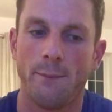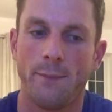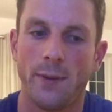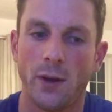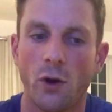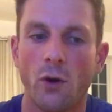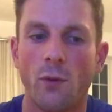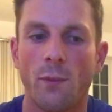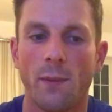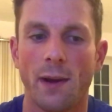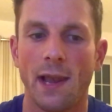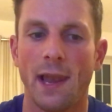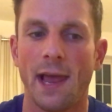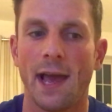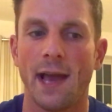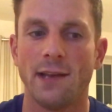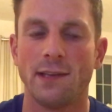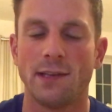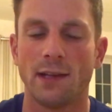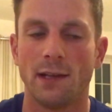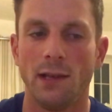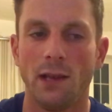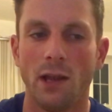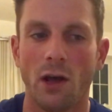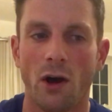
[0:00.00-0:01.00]
Built my
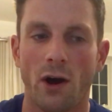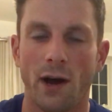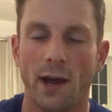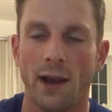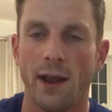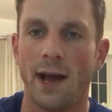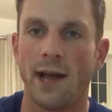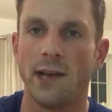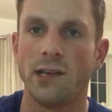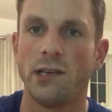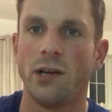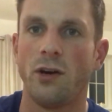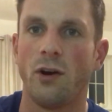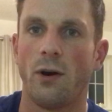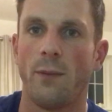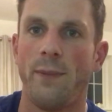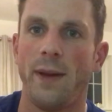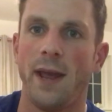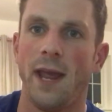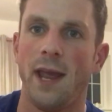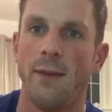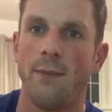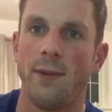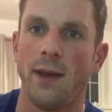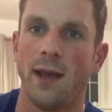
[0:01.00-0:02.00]
legs a lot, and I actually got
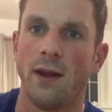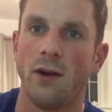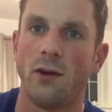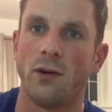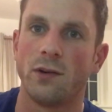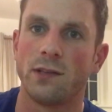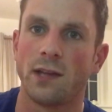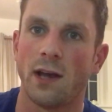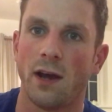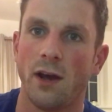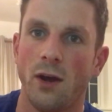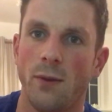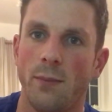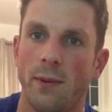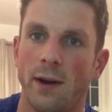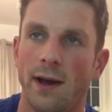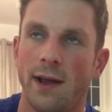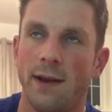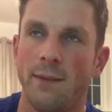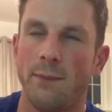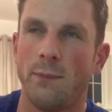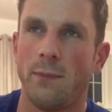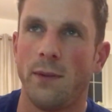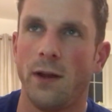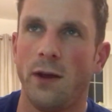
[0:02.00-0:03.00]
a PB in October,
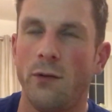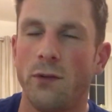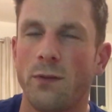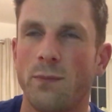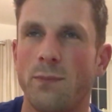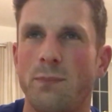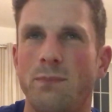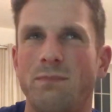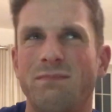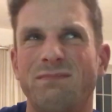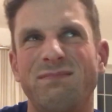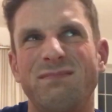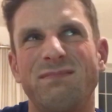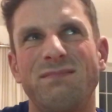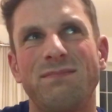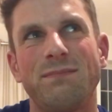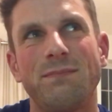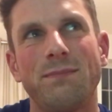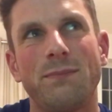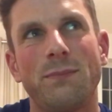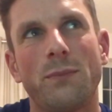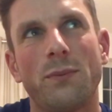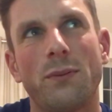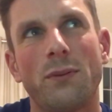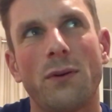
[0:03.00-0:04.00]
and it was
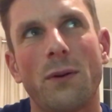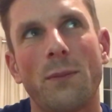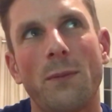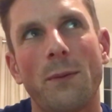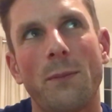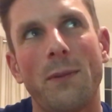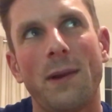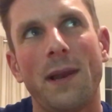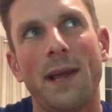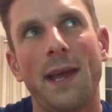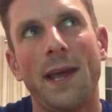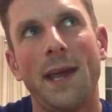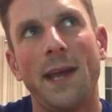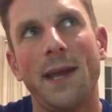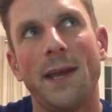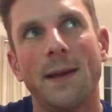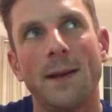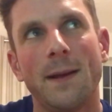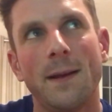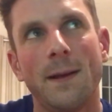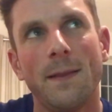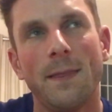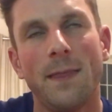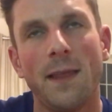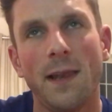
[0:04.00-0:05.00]
probably
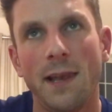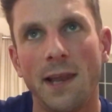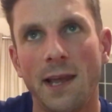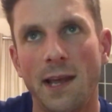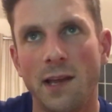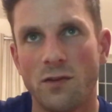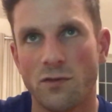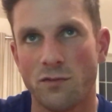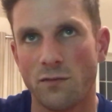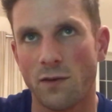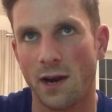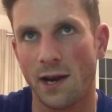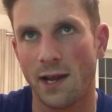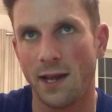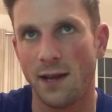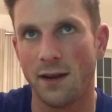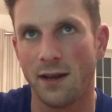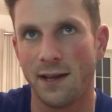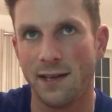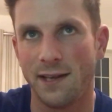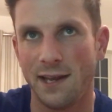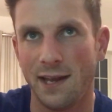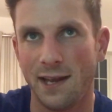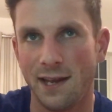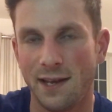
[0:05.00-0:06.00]
the least running
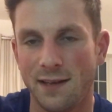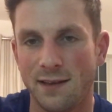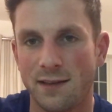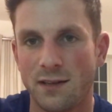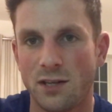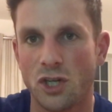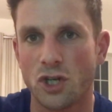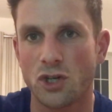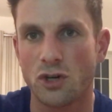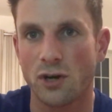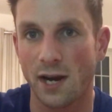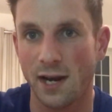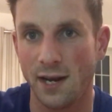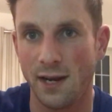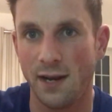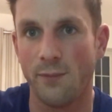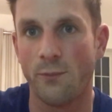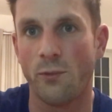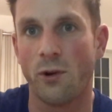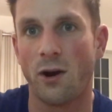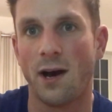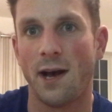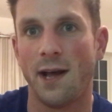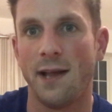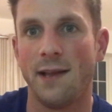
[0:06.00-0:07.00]
I did
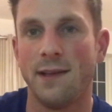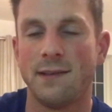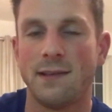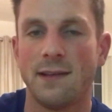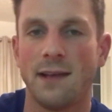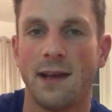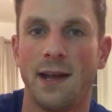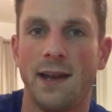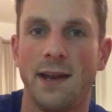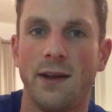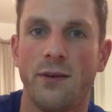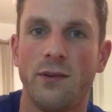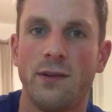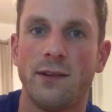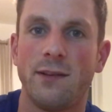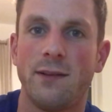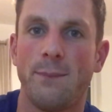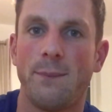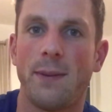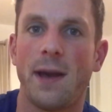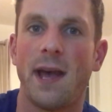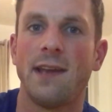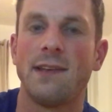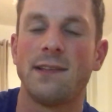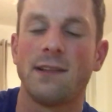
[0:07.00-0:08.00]
training wise, and it was the
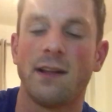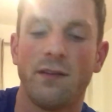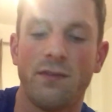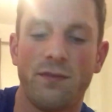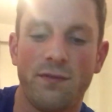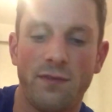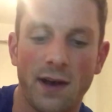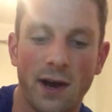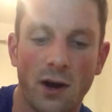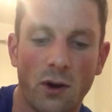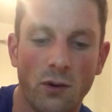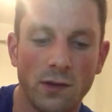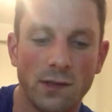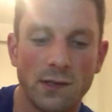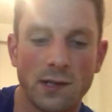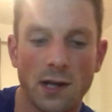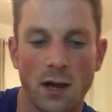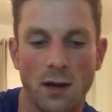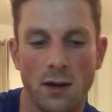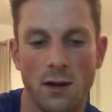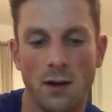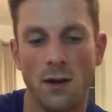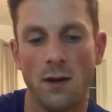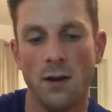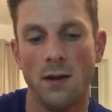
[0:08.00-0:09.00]
best I felt.
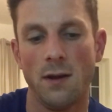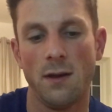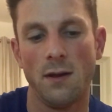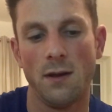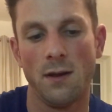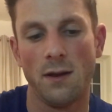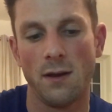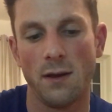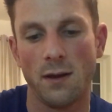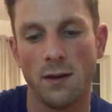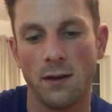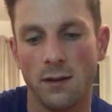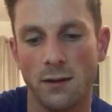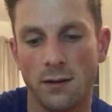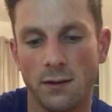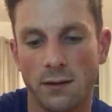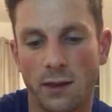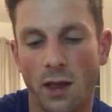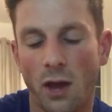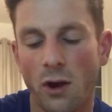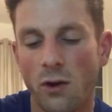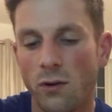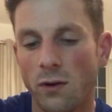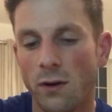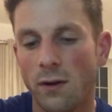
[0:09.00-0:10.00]
So
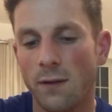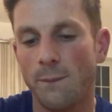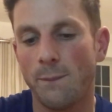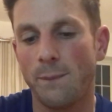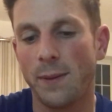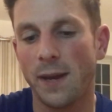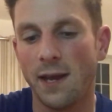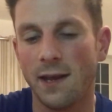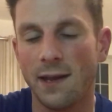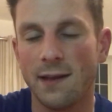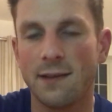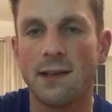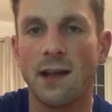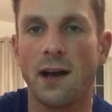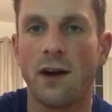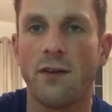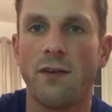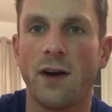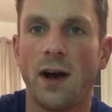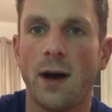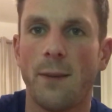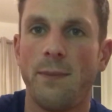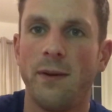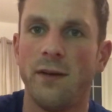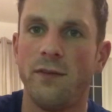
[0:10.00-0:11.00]
don't beat
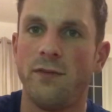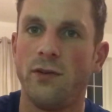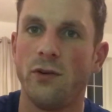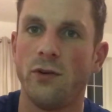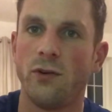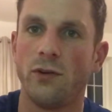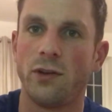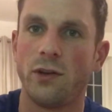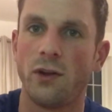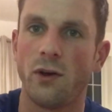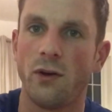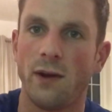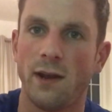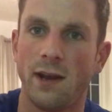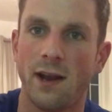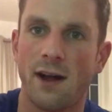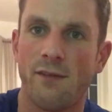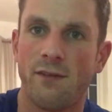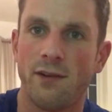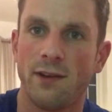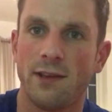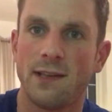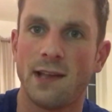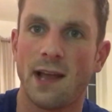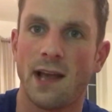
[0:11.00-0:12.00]
yourself up if you're doing
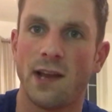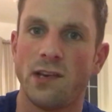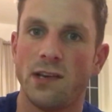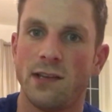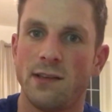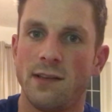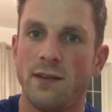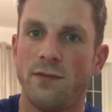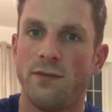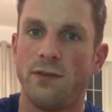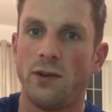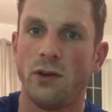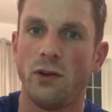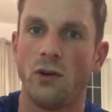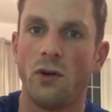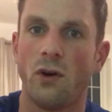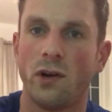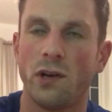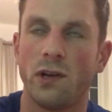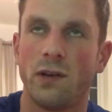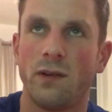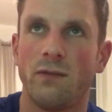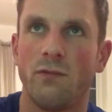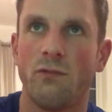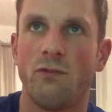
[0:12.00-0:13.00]
other sessions, if you're
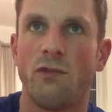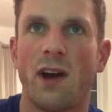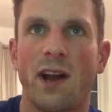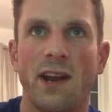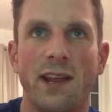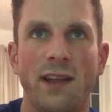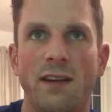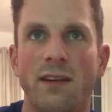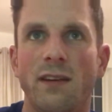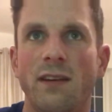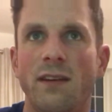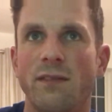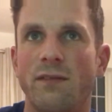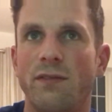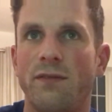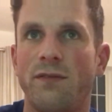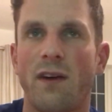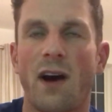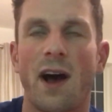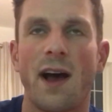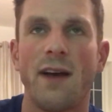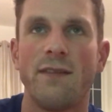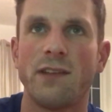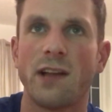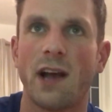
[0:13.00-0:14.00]
not running
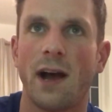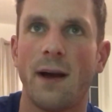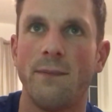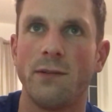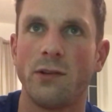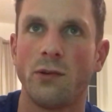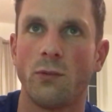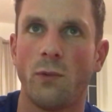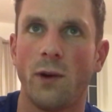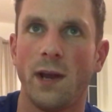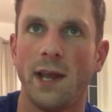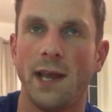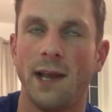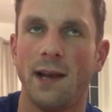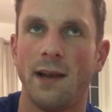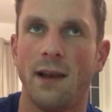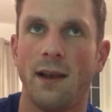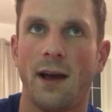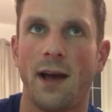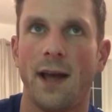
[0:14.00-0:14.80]
5 times a week.